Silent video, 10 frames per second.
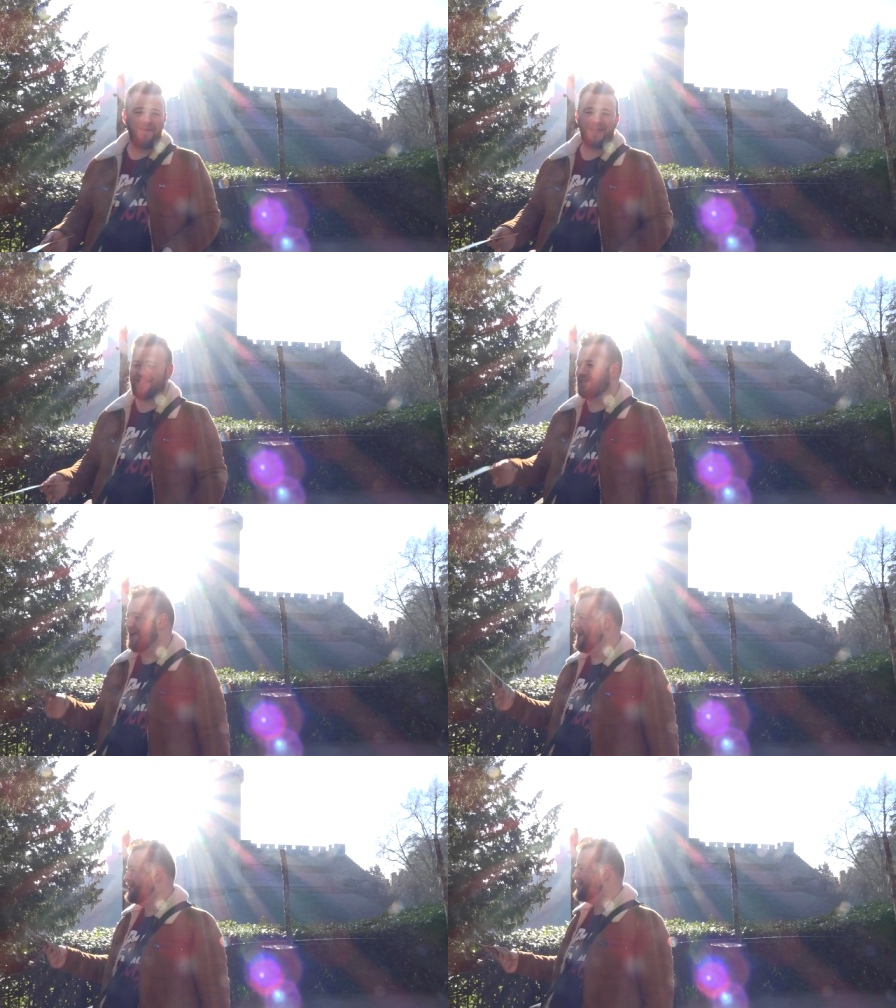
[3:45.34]

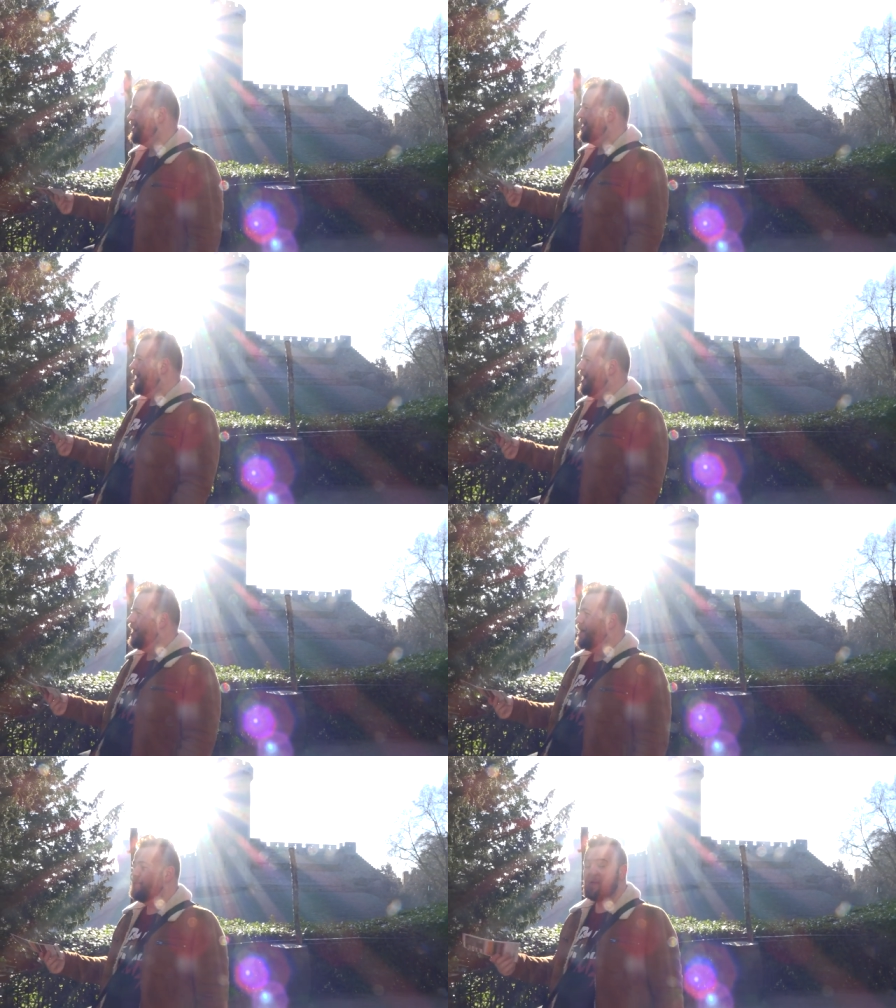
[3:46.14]
massive it is.
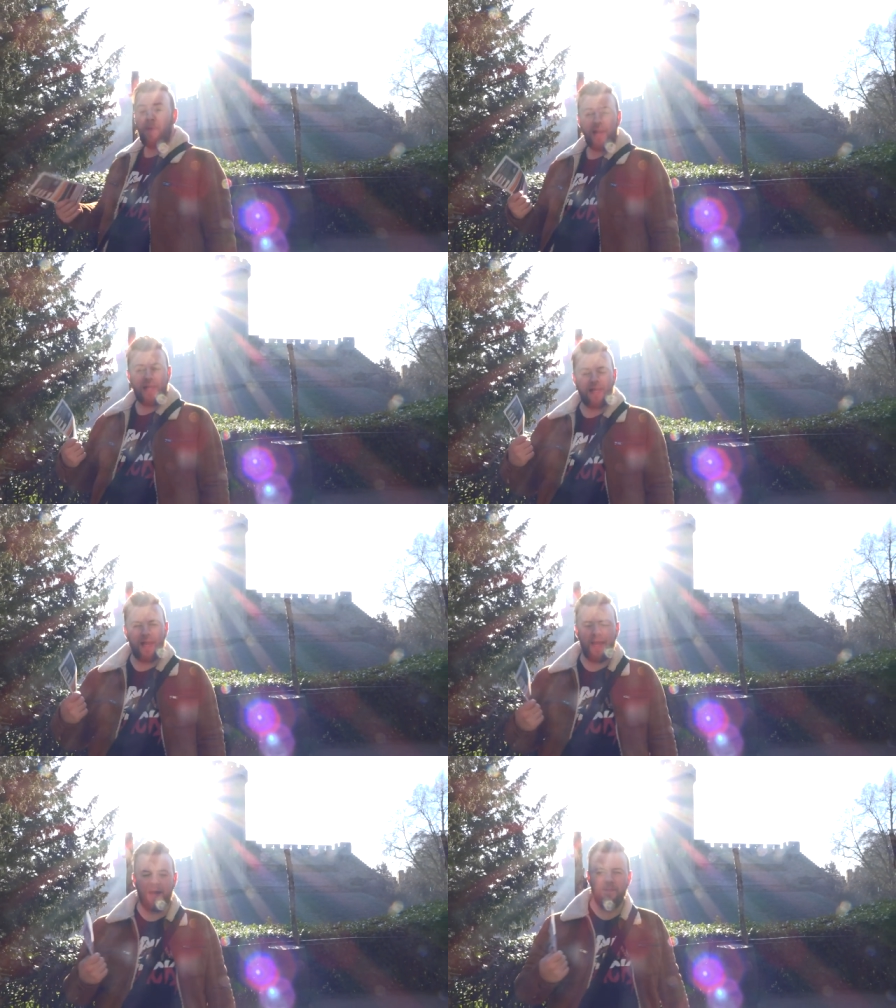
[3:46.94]
Uh, but, Maddie,
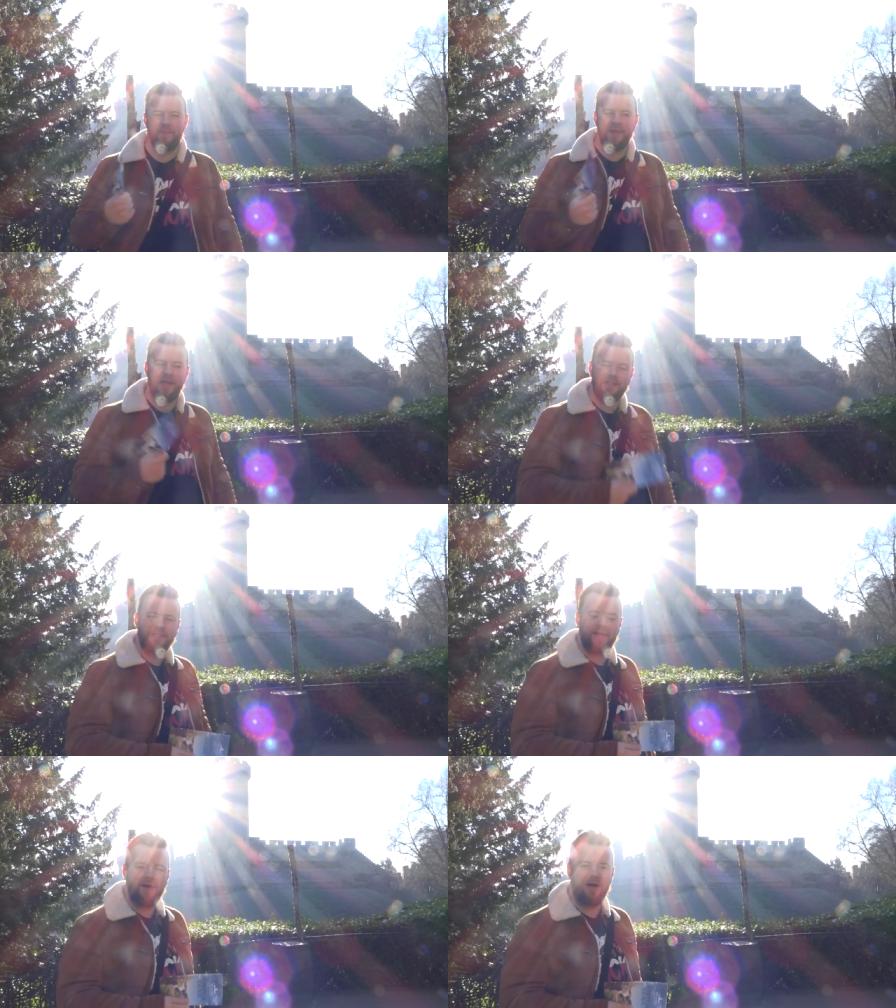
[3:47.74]
um,
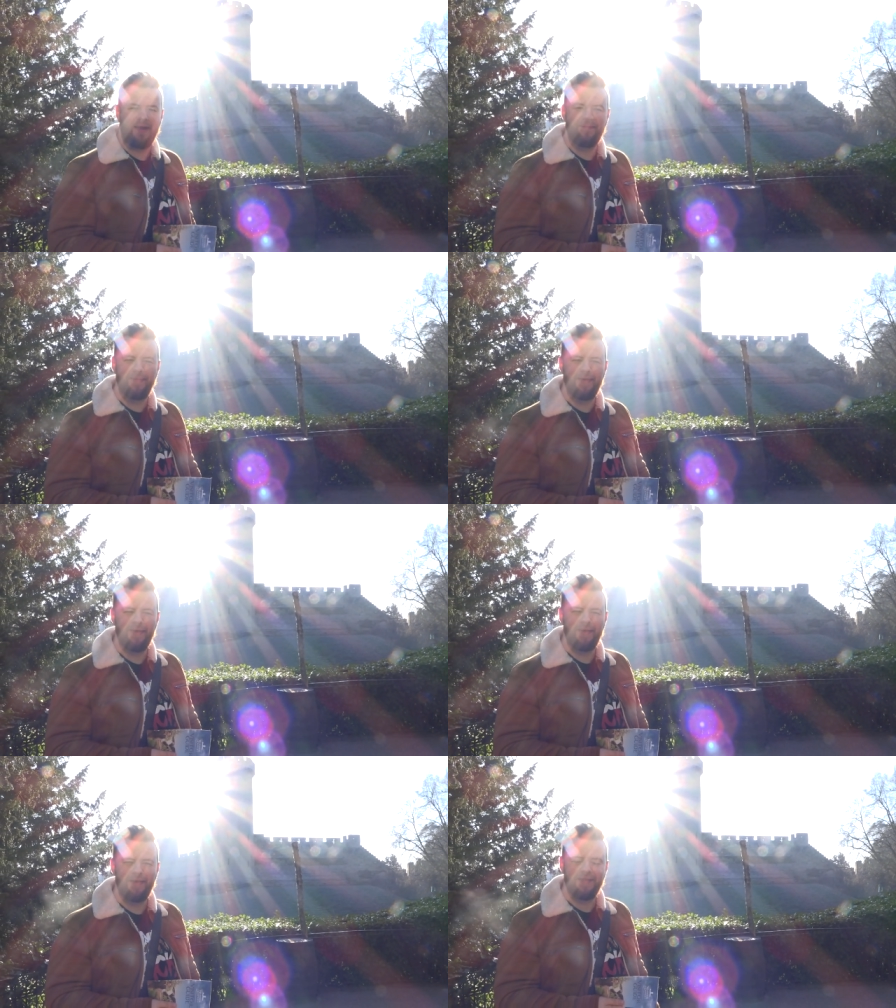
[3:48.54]
it's time
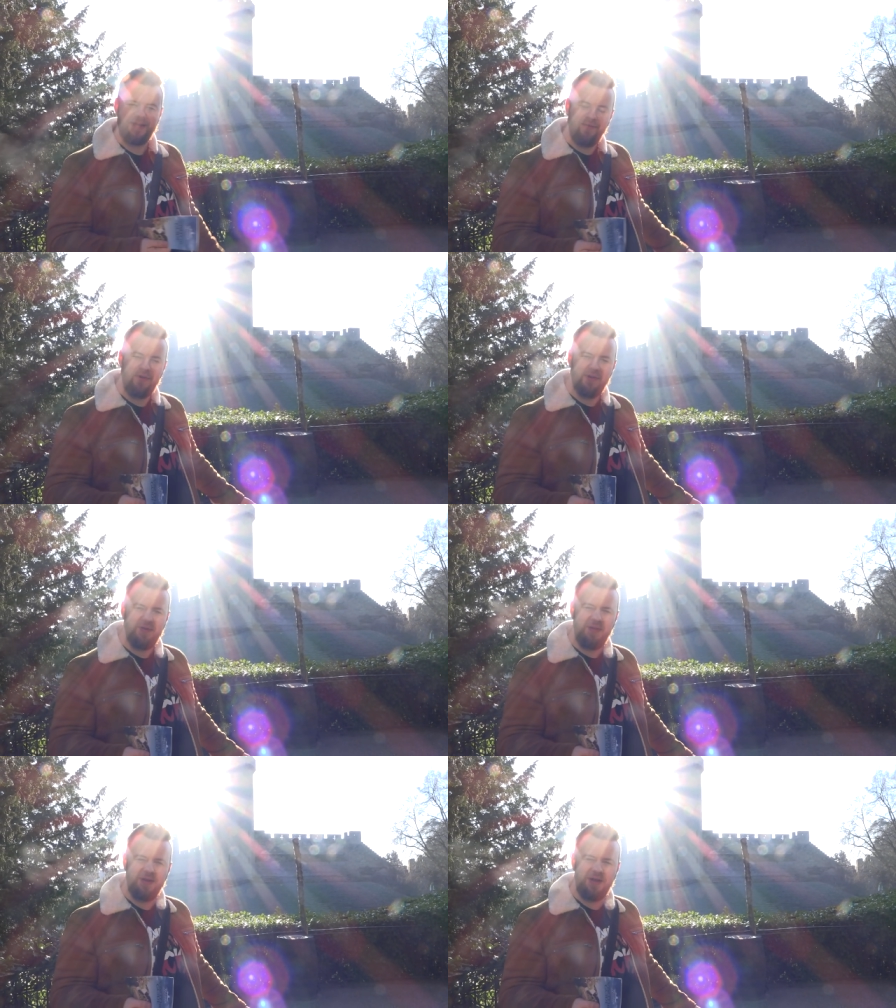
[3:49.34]
to have a little
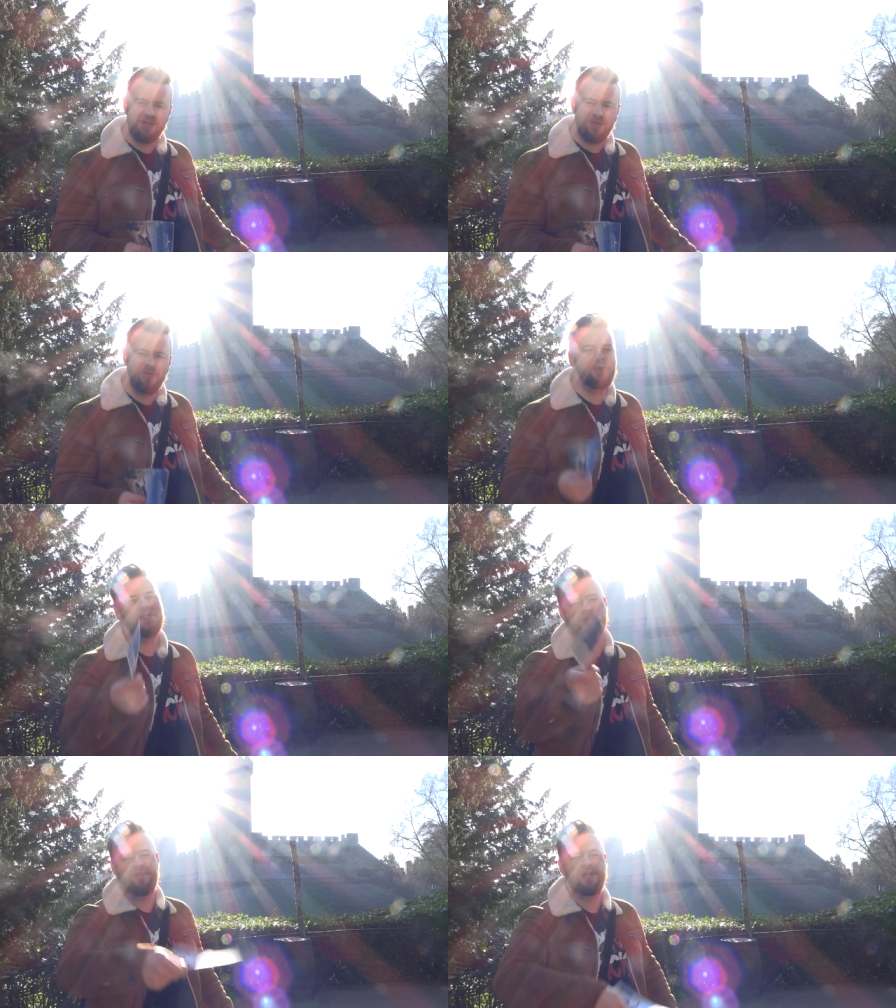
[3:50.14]
look around the castle. We'll
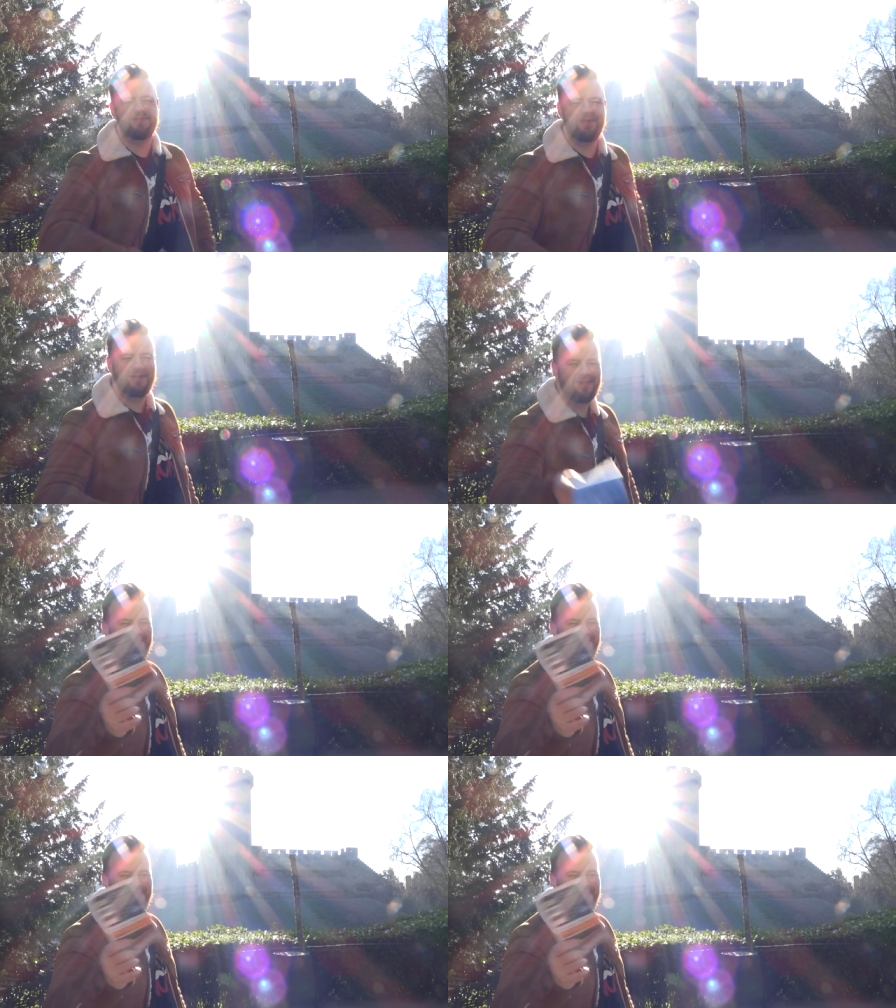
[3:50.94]
get yeah. to punishment.